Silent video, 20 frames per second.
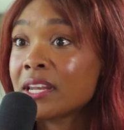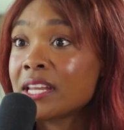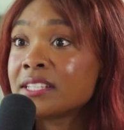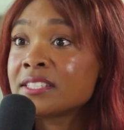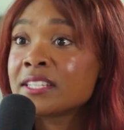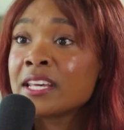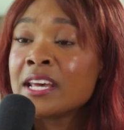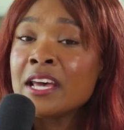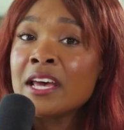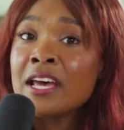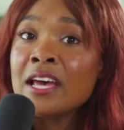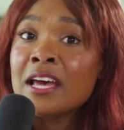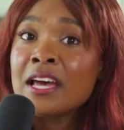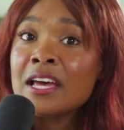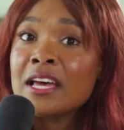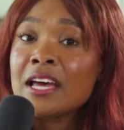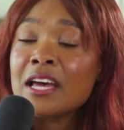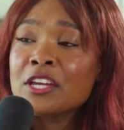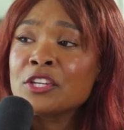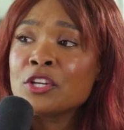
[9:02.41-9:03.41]
It's
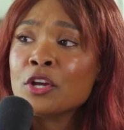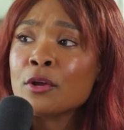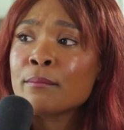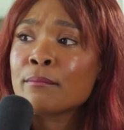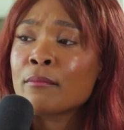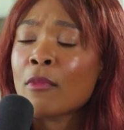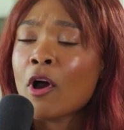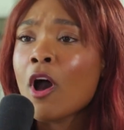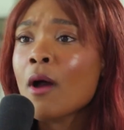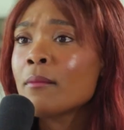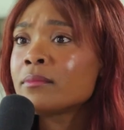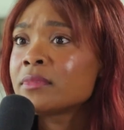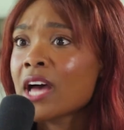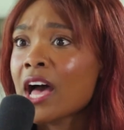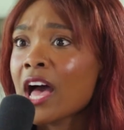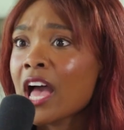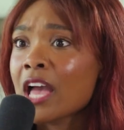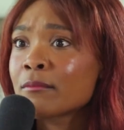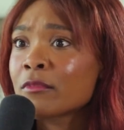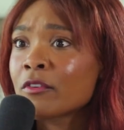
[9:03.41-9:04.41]
your mom
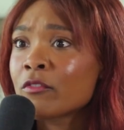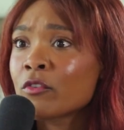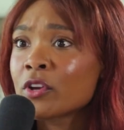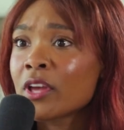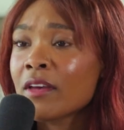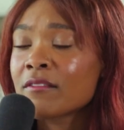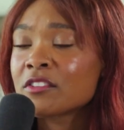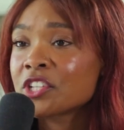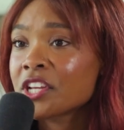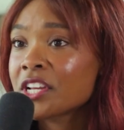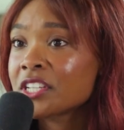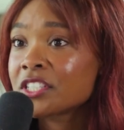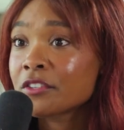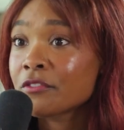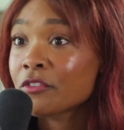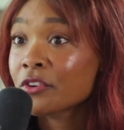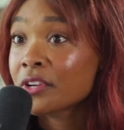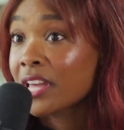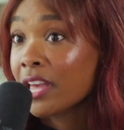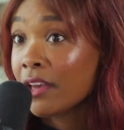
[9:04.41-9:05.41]
dying before you have a chance to
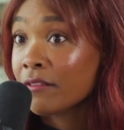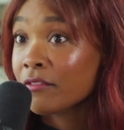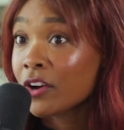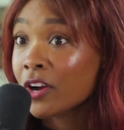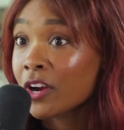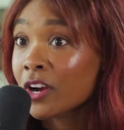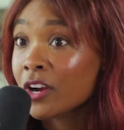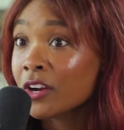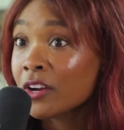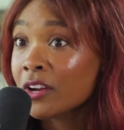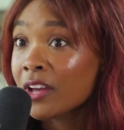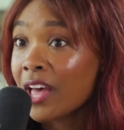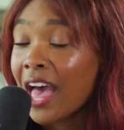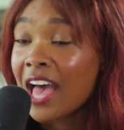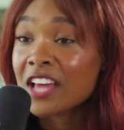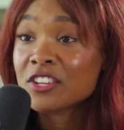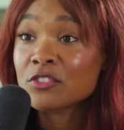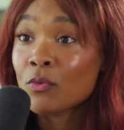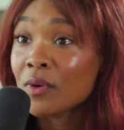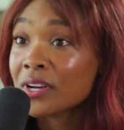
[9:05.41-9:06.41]
forgive her
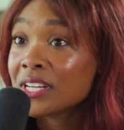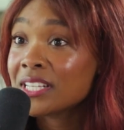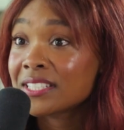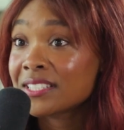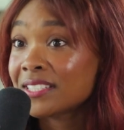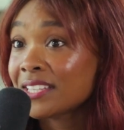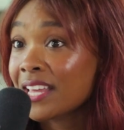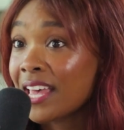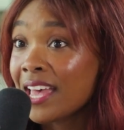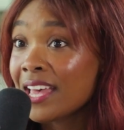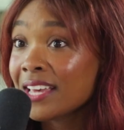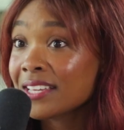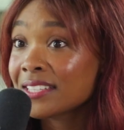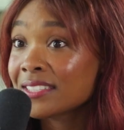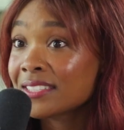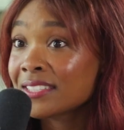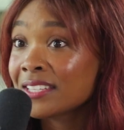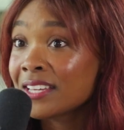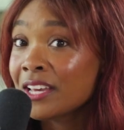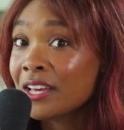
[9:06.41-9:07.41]
at
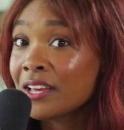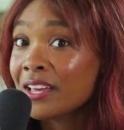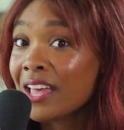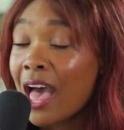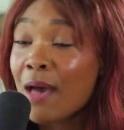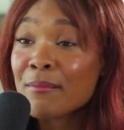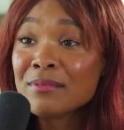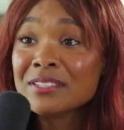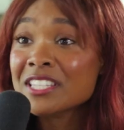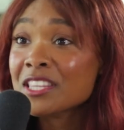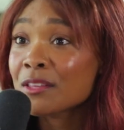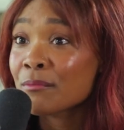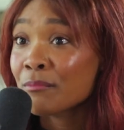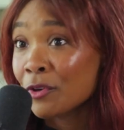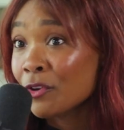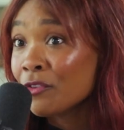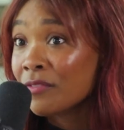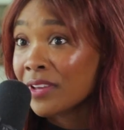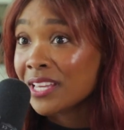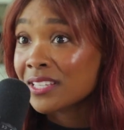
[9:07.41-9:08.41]
26 happens in the
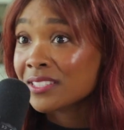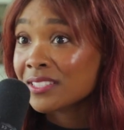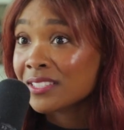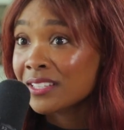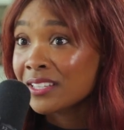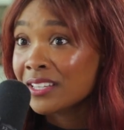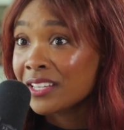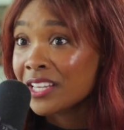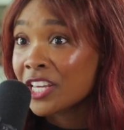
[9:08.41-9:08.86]
movies.